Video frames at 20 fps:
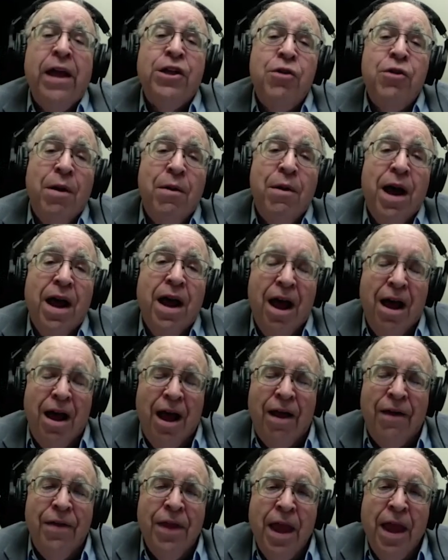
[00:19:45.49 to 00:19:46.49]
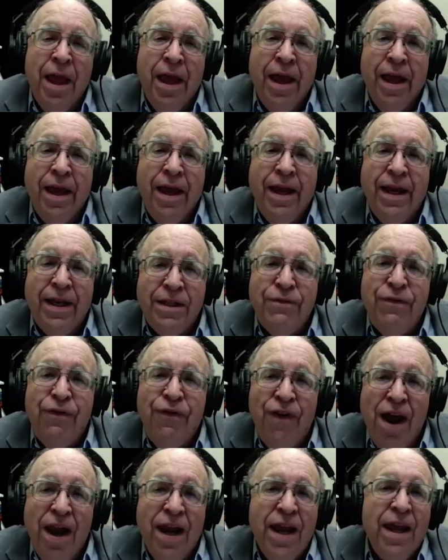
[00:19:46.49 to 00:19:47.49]
So anyway, it is
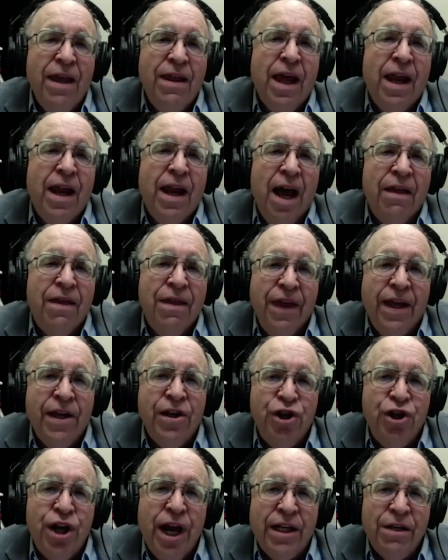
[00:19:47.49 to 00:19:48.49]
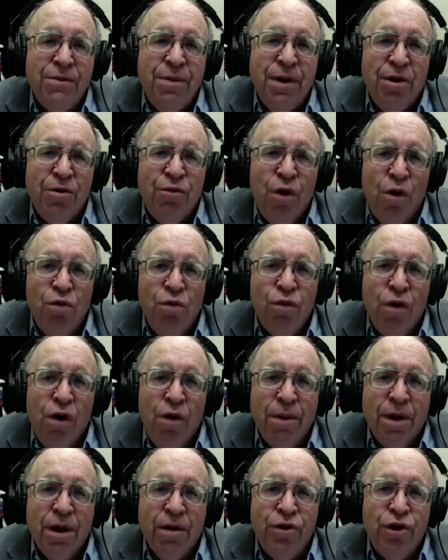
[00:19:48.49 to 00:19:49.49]
funny that I think Shakespeare wrote
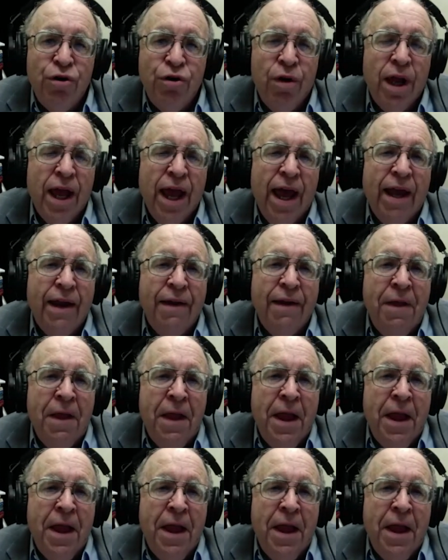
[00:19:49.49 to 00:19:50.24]
Romeo and Juliet